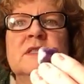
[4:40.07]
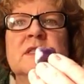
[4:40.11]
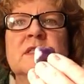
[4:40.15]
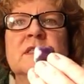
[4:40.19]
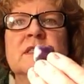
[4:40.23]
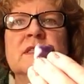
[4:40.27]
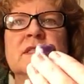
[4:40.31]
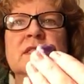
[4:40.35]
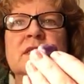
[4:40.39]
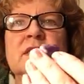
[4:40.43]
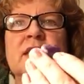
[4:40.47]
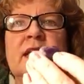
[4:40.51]

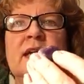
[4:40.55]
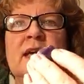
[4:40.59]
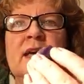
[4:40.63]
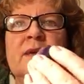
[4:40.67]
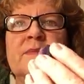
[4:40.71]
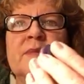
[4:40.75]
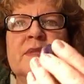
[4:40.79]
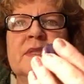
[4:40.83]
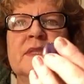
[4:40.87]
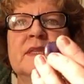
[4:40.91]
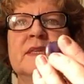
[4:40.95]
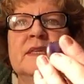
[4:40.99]
this is an
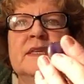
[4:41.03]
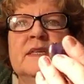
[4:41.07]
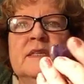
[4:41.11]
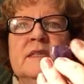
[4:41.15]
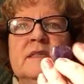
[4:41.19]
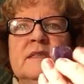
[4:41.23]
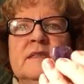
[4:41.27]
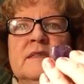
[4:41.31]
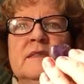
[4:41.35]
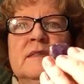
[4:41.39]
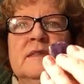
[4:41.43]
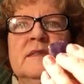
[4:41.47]

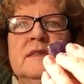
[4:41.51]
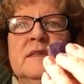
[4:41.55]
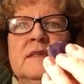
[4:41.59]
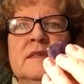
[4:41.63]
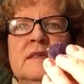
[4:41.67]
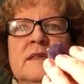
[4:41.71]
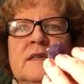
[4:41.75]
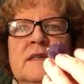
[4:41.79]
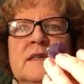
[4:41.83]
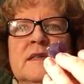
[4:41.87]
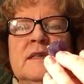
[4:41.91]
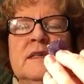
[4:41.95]
amethyst,
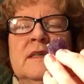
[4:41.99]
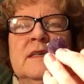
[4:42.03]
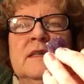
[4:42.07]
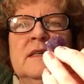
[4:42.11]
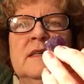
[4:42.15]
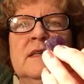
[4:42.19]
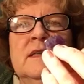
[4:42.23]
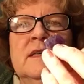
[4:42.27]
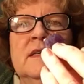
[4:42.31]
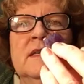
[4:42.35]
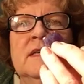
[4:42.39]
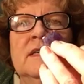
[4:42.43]

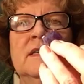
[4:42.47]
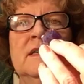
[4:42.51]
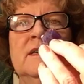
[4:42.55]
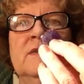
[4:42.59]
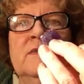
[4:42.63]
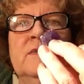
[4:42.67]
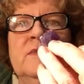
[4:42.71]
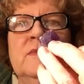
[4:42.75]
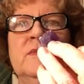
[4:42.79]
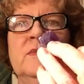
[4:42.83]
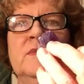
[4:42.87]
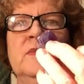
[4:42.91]

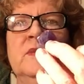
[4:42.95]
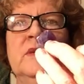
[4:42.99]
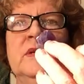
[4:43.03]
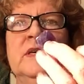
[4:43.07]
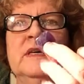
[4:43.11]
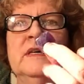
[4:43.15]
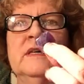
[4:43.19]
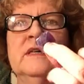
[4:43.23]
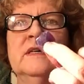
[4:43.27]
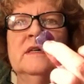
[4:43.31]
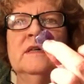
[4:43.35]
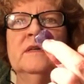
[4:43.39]

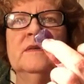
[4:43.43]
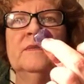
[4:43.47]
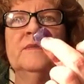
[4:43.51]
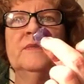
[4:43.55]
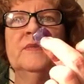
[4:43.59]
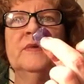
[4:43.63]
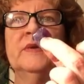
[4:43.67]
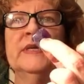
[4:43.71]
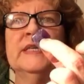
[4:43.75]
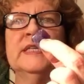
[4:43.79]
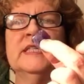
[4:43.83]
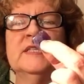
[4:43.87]
will
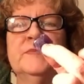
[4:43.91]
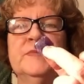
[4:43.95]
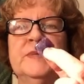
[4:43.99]
bring